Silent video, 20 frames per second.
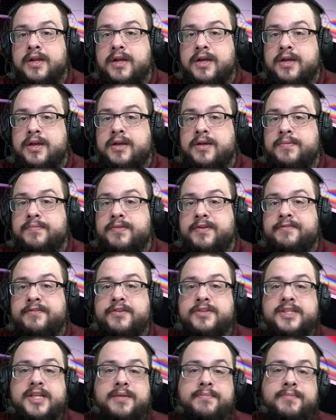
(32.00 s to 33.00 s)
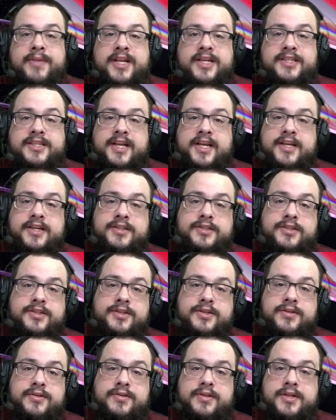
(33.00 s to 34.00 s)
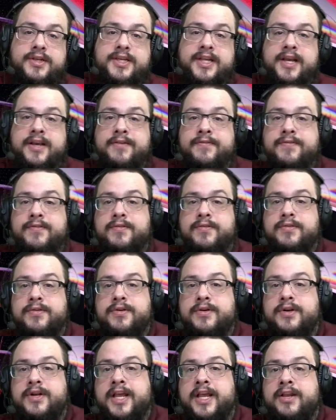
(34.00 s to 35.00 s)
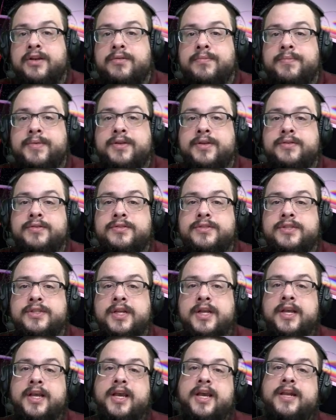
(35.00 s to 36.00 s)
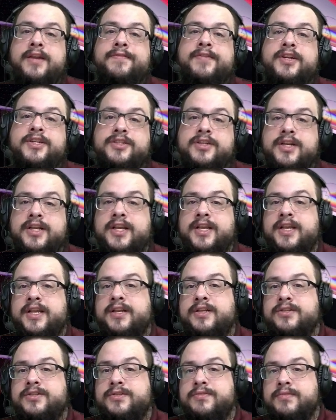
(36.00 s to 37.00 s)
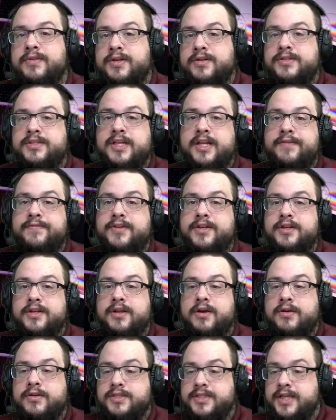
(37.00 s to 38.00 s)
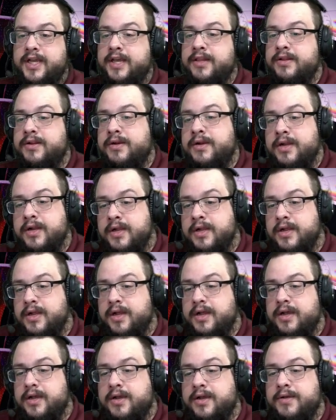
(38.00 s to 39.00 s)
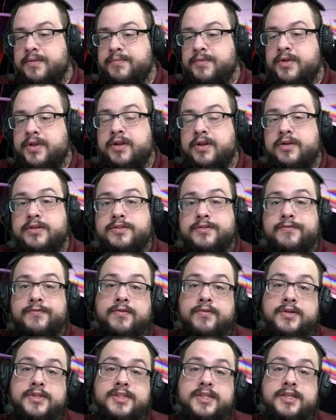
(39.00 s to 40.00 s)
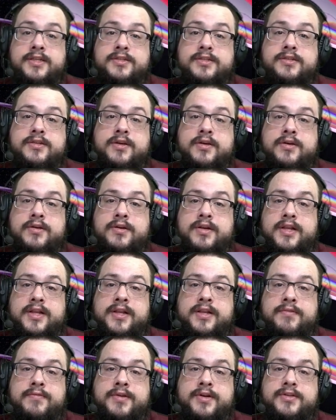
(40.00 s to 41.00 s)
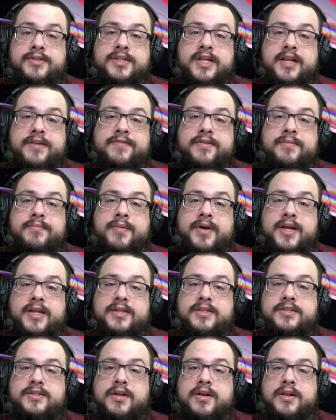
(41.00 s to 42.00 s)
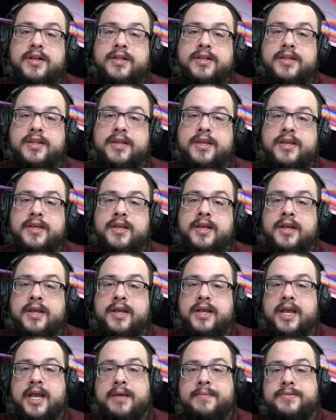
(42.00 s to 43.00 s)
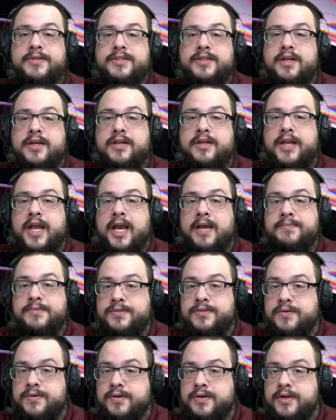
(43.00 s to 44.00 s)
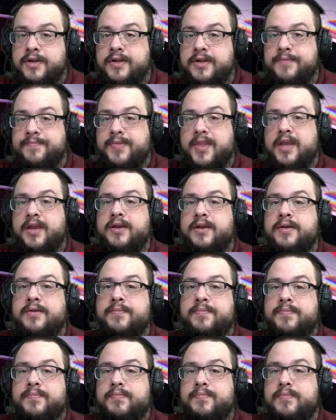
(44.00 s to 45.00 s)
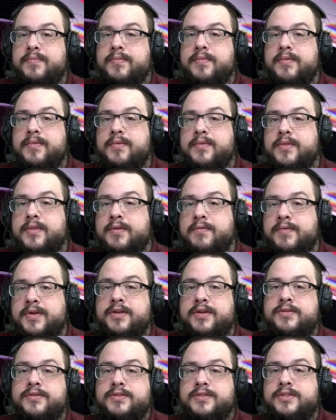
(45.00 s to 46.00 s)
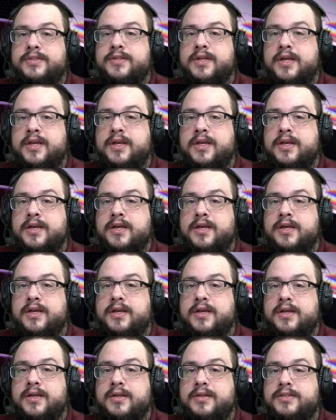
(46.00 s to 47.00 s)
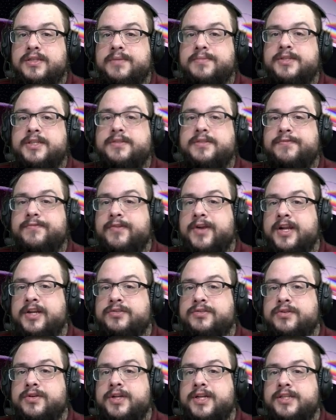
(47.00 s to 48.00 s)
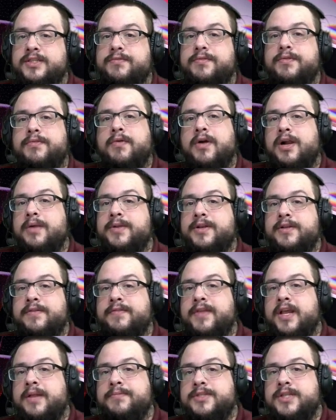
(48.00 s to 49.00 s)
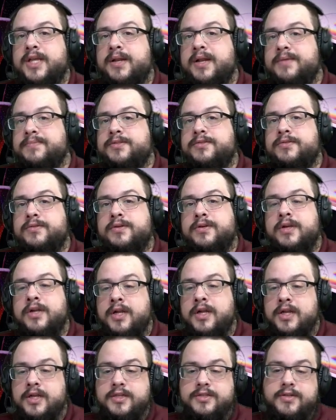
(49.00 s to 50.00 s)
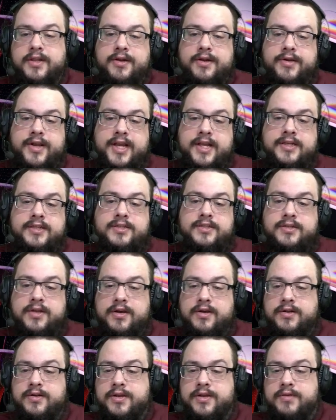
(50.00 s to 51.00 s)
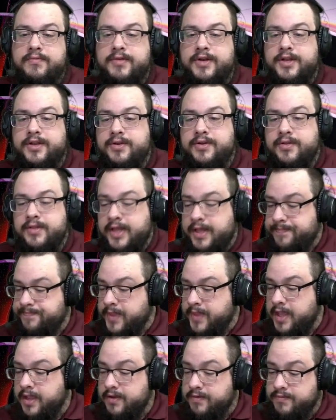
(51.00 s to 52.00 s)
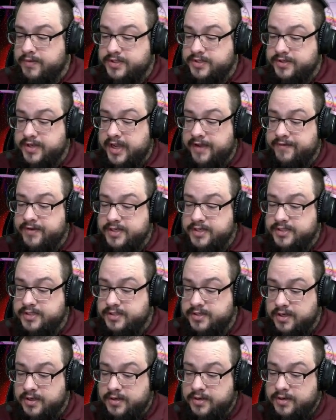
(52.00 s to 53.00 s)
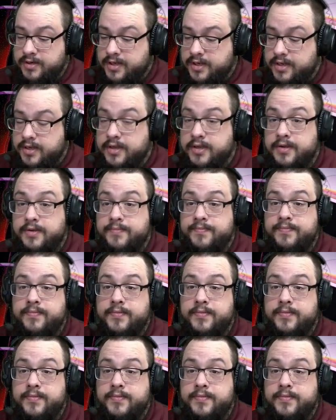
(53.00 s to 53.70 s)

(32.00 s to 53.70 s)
um, previews that may change to the dev or later builds and eventually into Windows eleven altogether. Um, you can also force the install in Windows eleven by installing the Amazon App Store. Um, the Windows uh, Subsystem for Android is a requirement of the Amazon App Store, so that'll get installed when you do that. Once you have it installed, um,